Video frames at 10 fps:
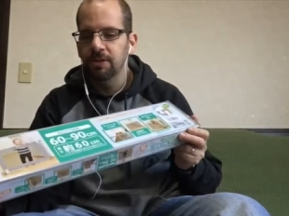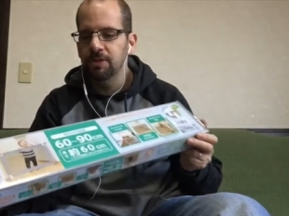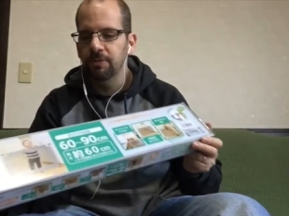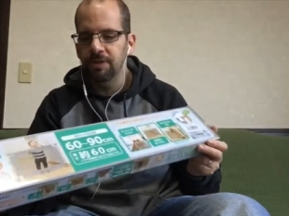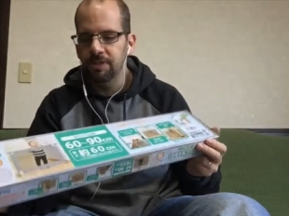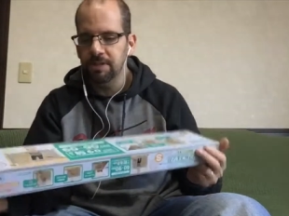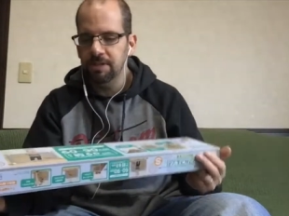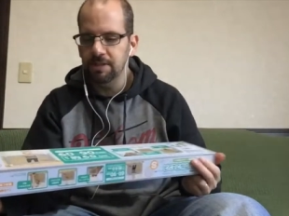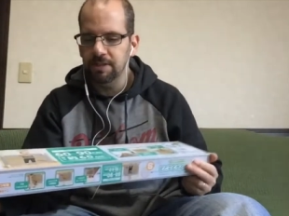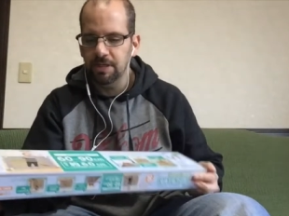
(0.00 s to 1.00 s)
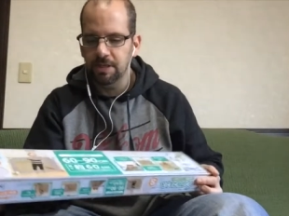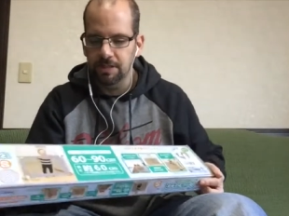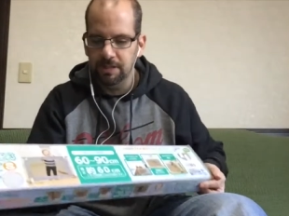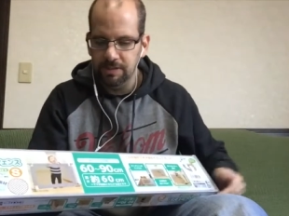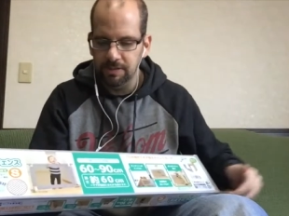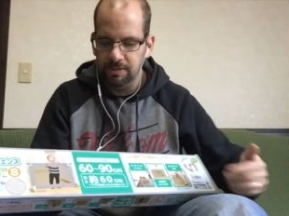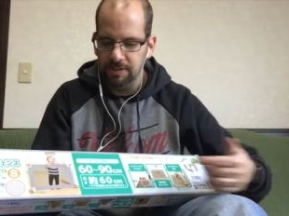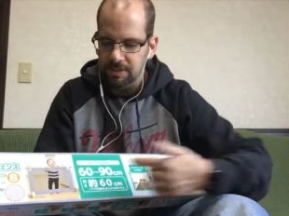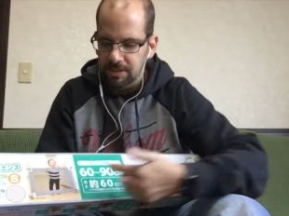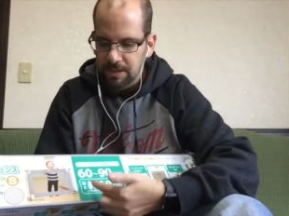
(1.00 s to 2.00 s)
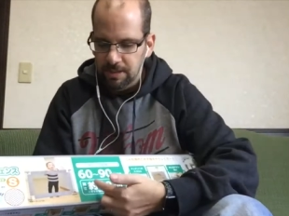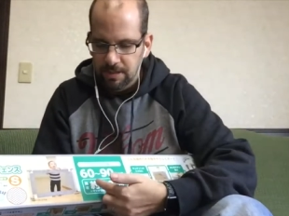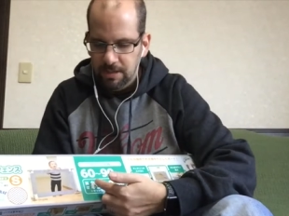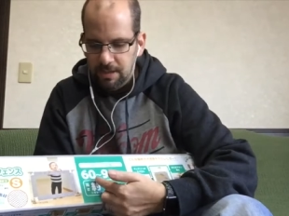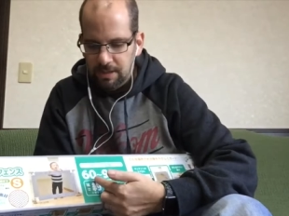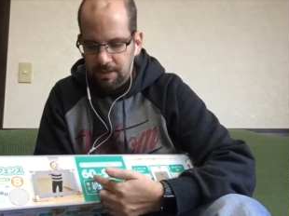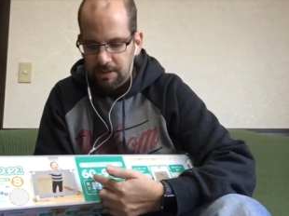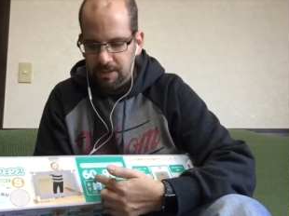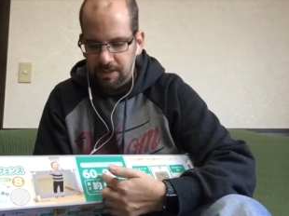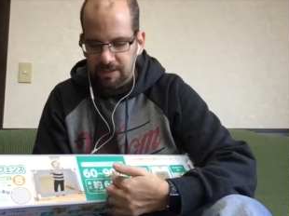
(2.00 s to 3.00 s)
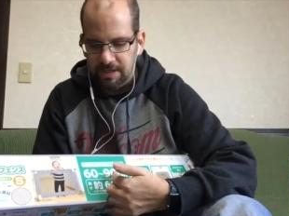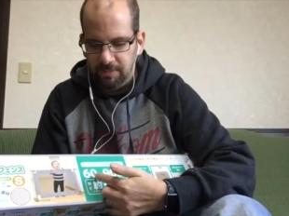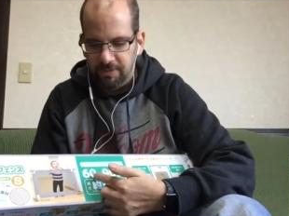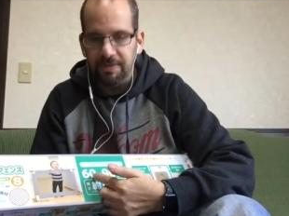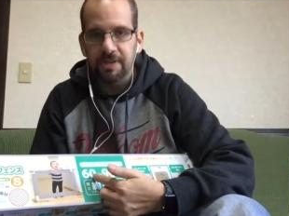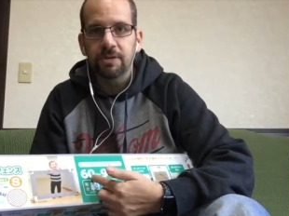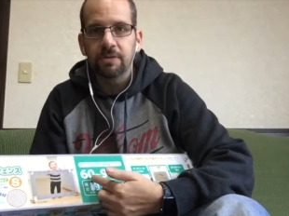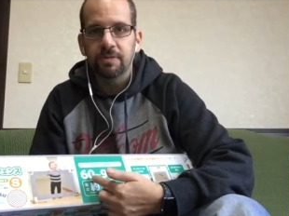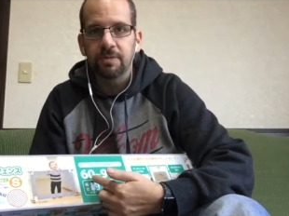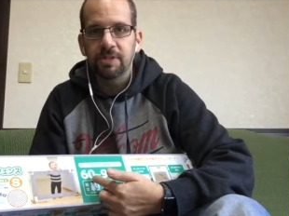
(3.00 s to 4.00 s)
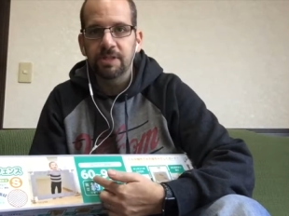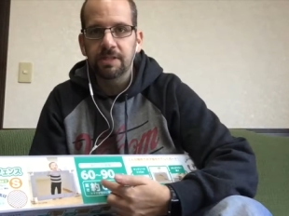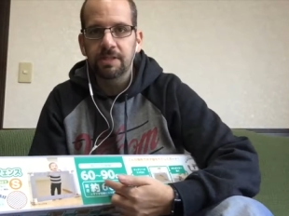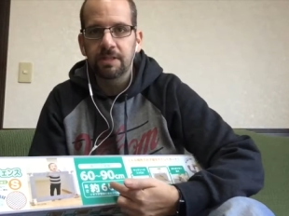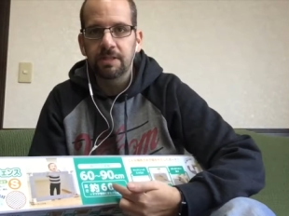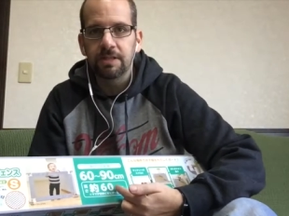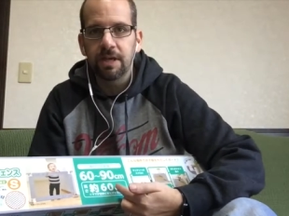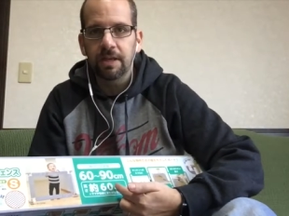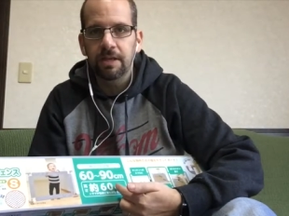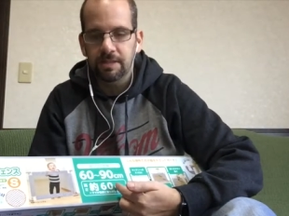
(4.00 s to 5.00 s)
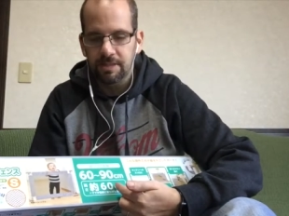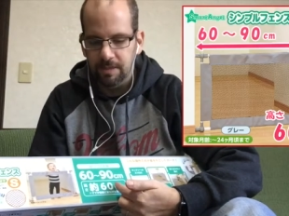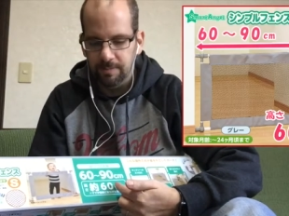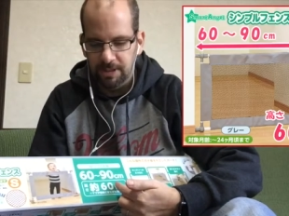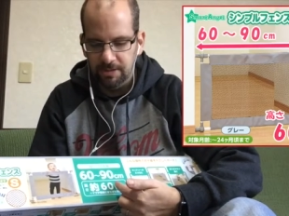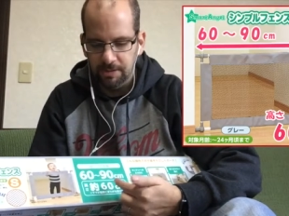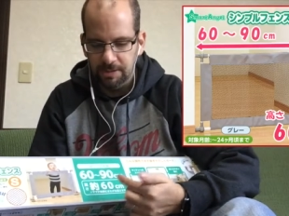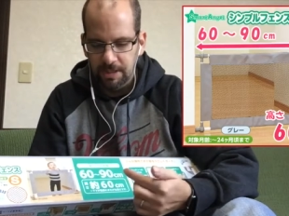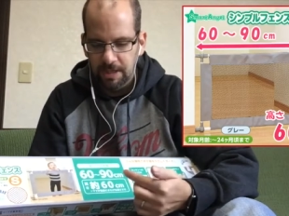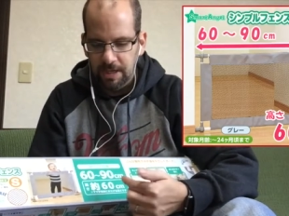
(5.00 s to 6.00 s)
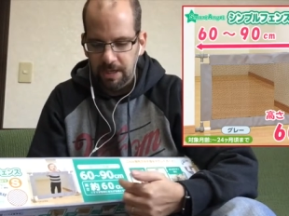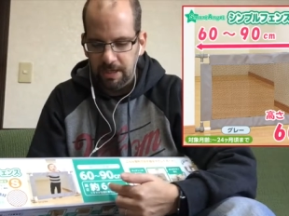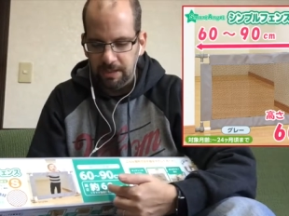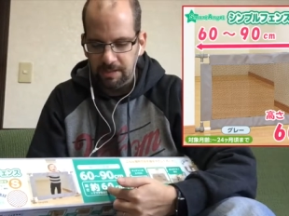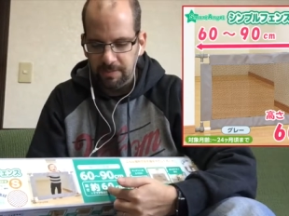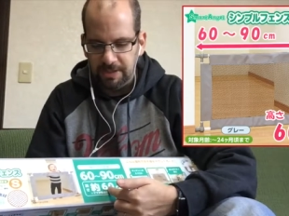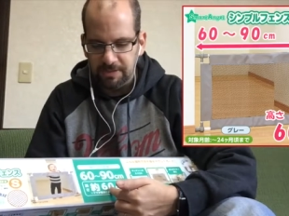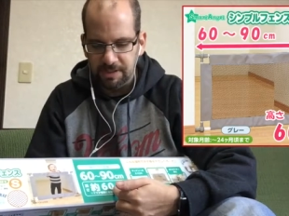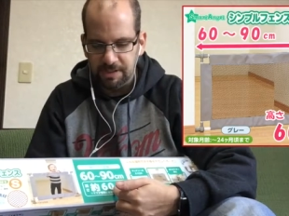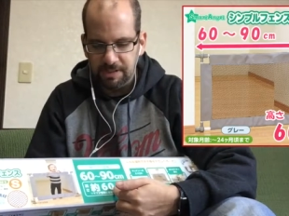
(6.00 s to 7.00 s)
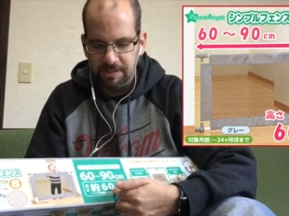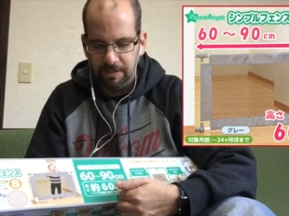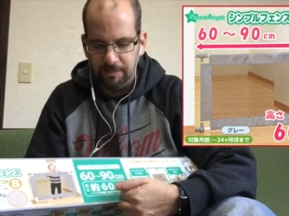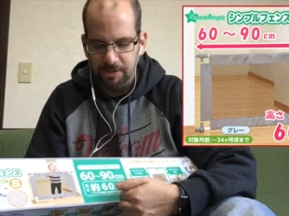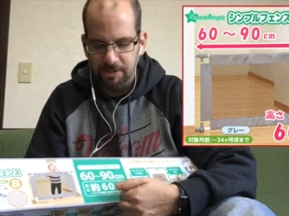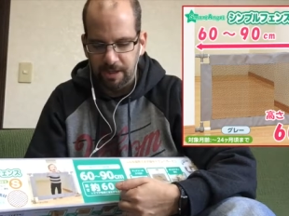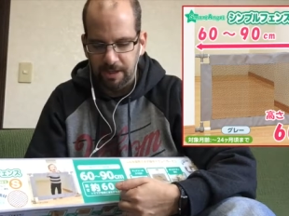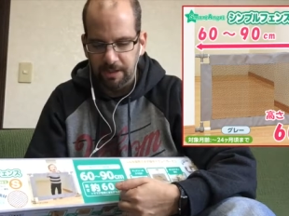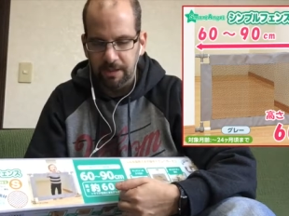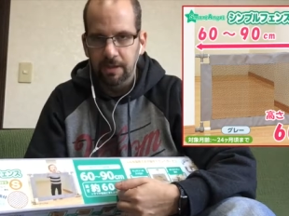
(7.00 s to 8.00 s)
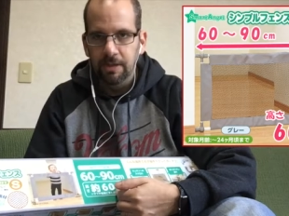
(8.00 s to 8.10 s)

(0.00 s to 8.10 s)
So this is, as you can see, extendable fence, goes from 60 to 90 centimeters, and it's about 60 centimeters high.